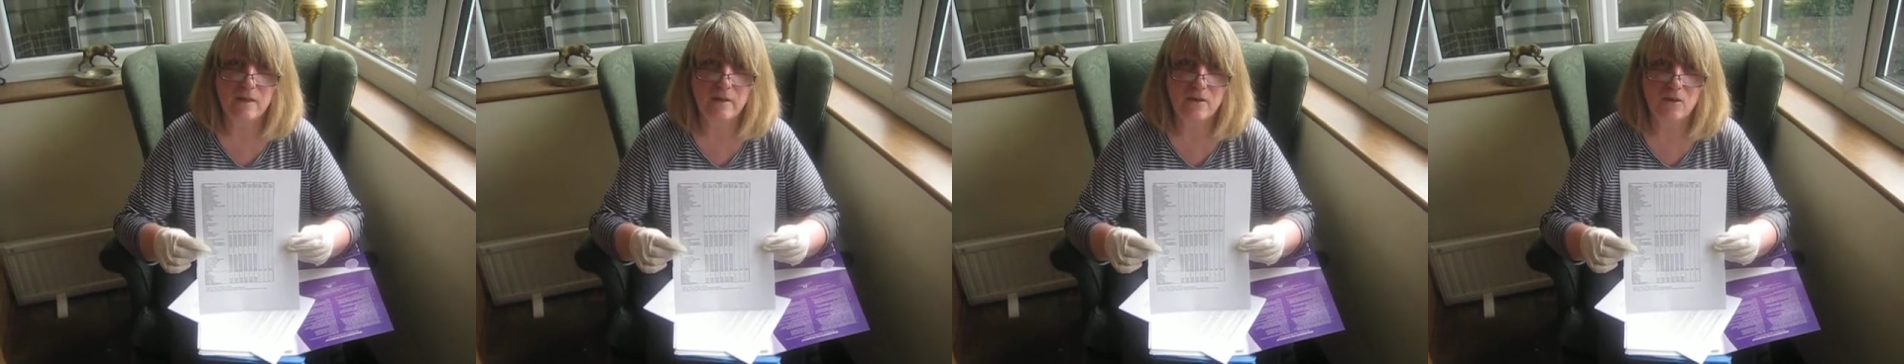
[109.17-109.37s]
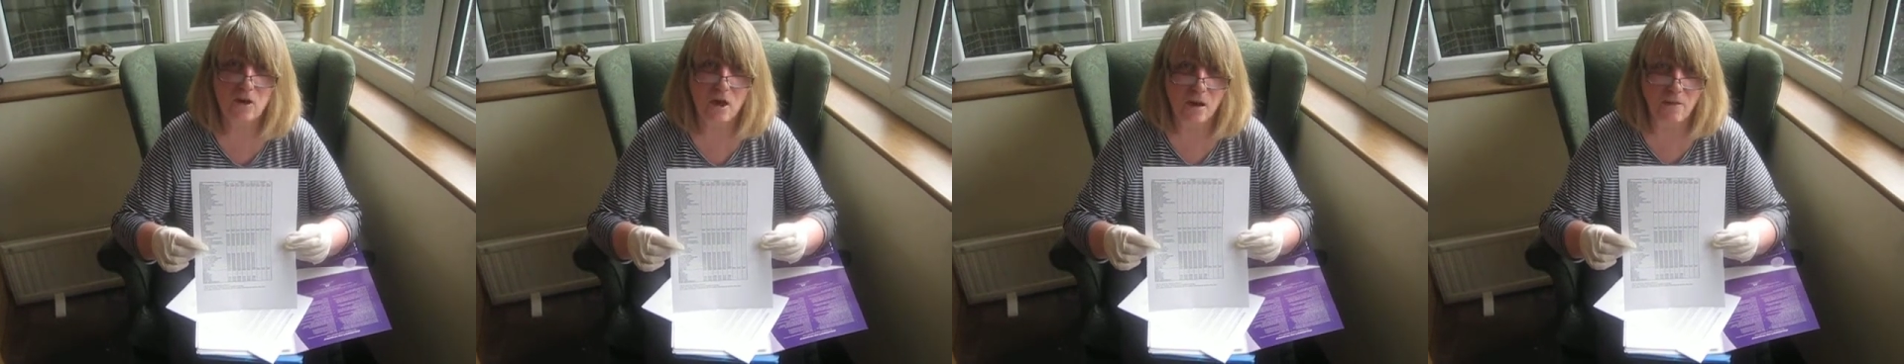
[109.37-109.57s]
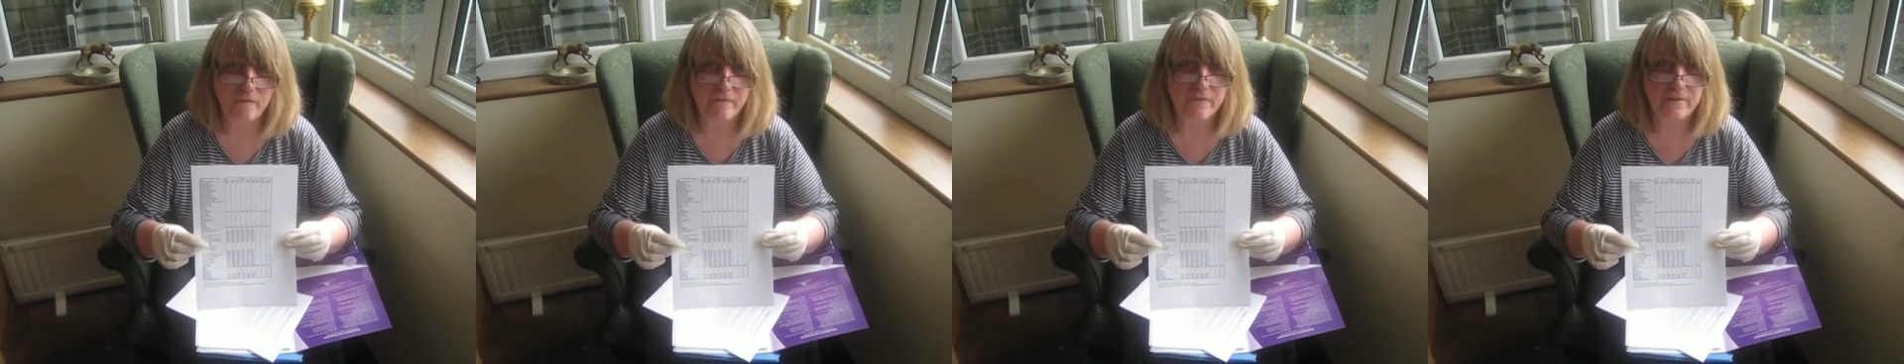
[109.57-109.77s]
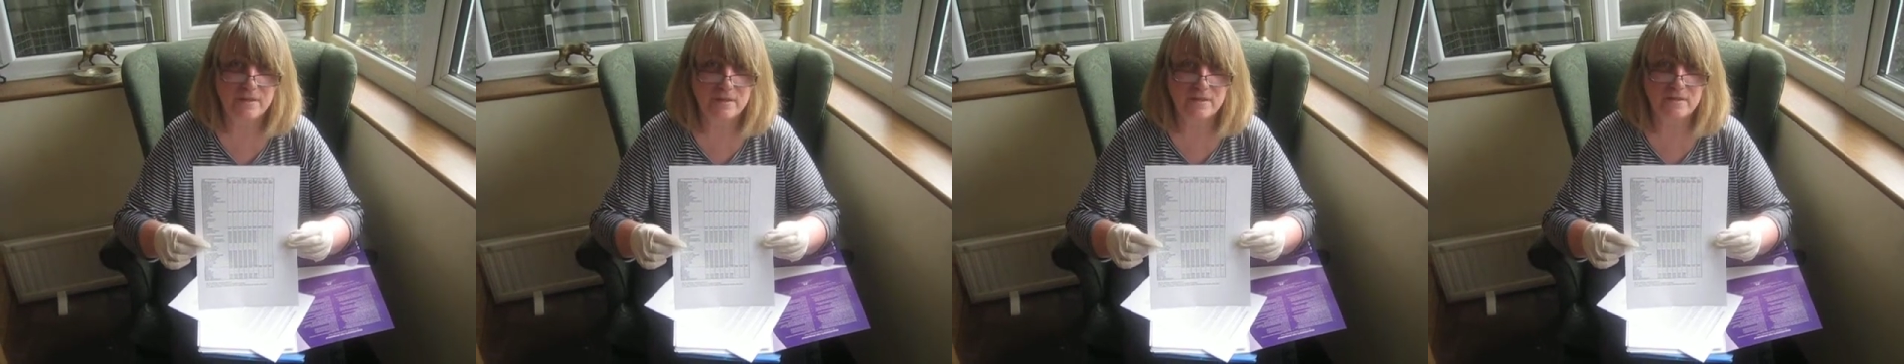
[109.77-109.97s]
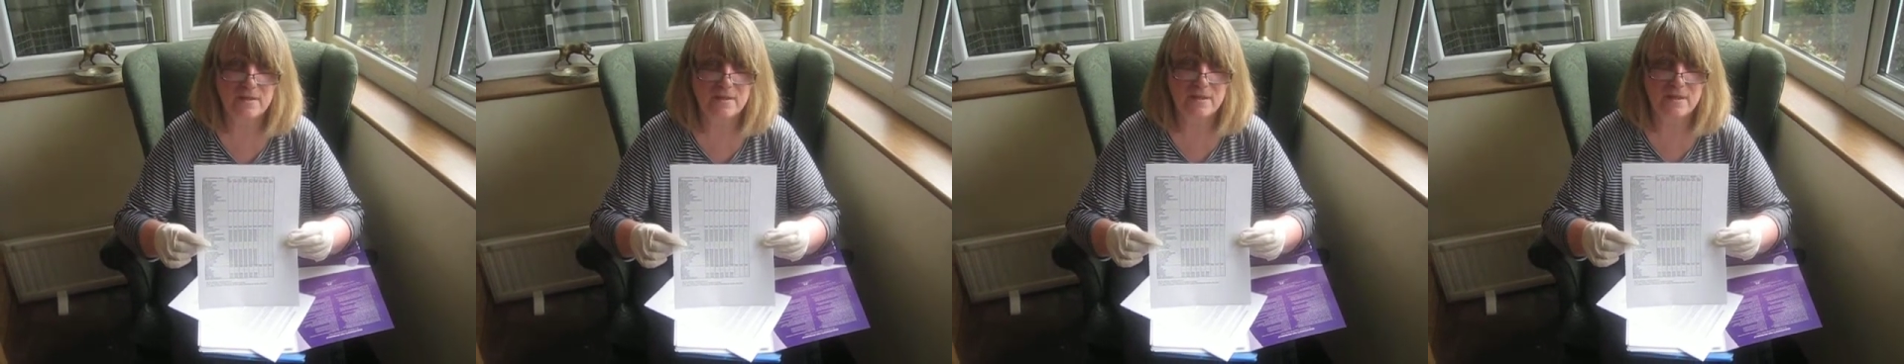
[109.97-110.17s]

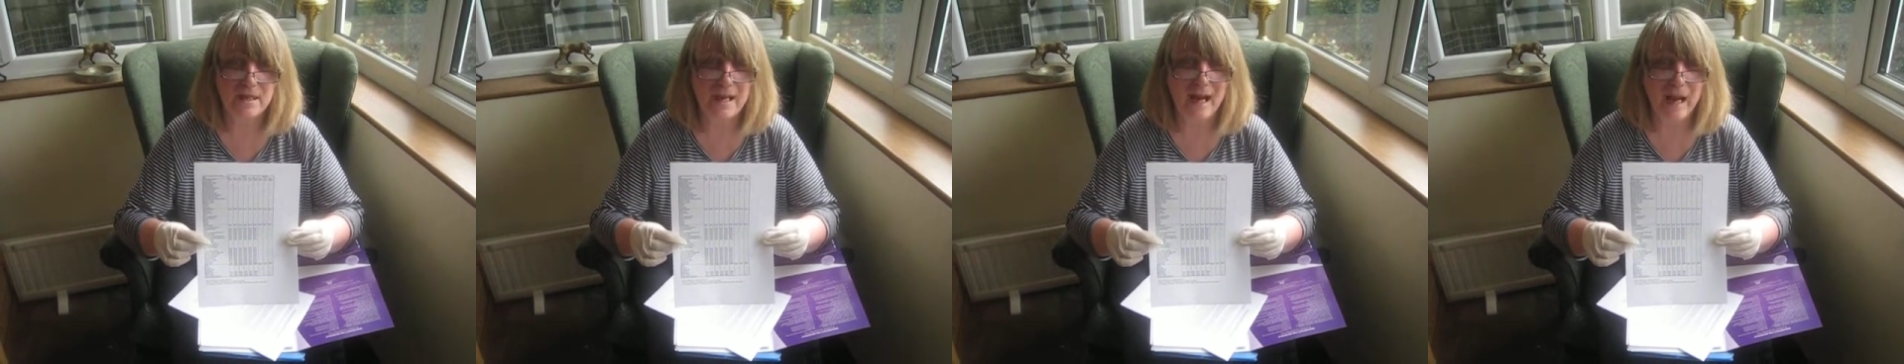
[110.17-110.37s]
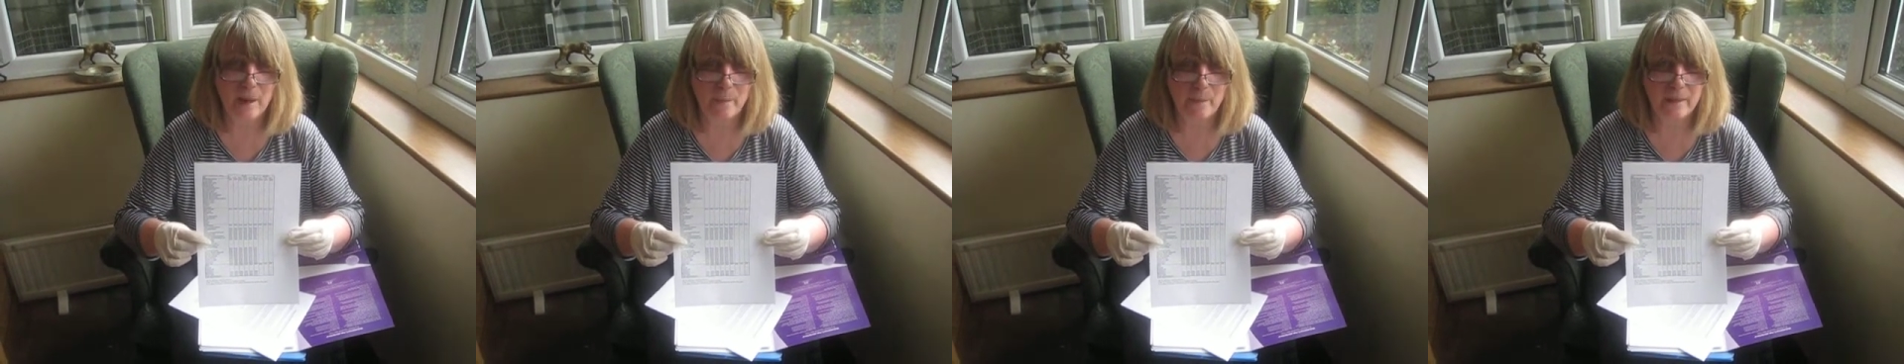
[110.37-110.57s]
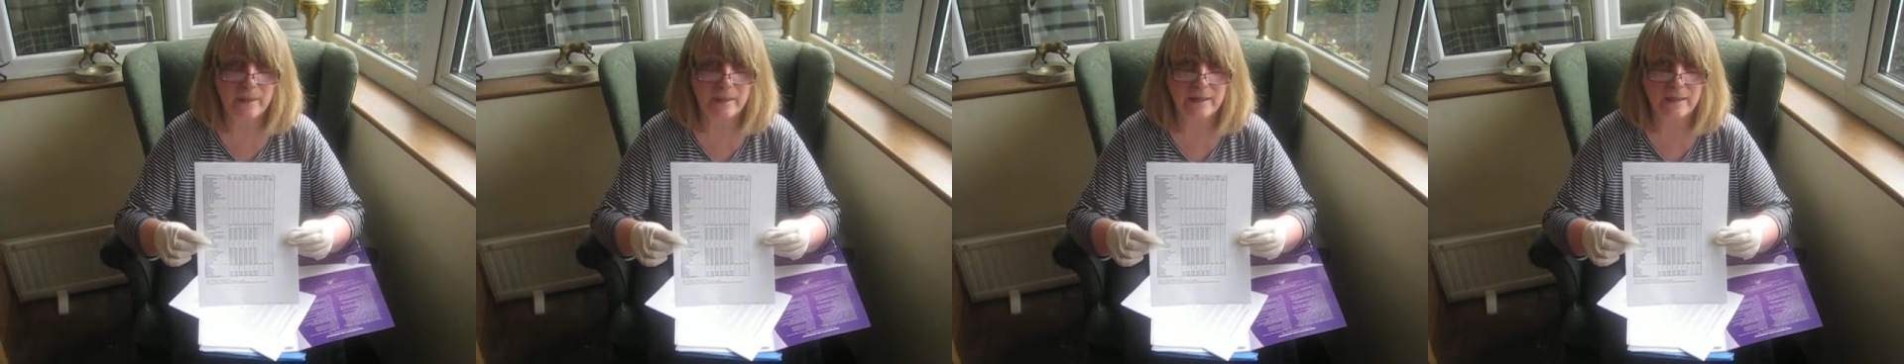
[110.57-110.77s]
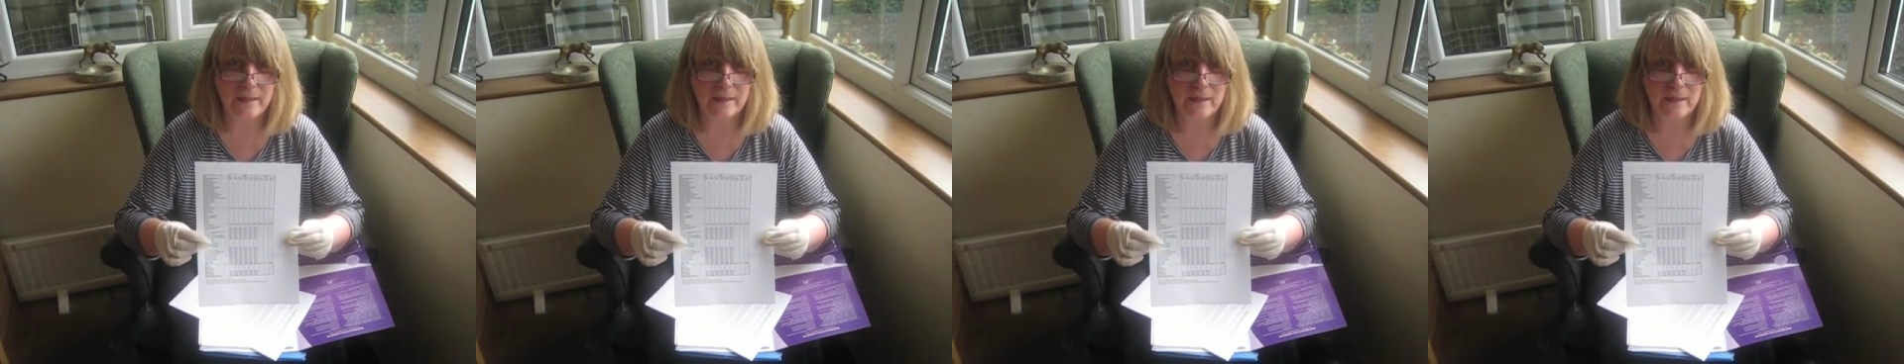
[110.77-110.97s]
confident and happy.